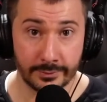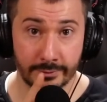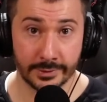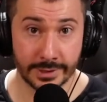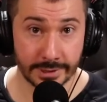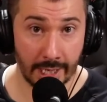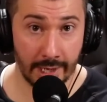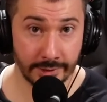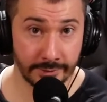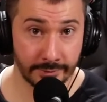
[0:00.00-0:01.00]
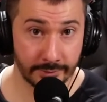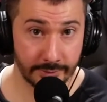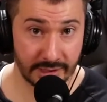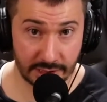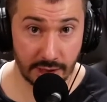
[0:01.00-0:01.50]
is this on?
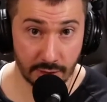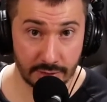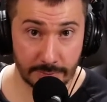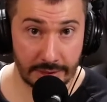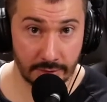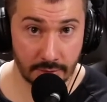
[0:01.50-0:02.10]
Excuse me.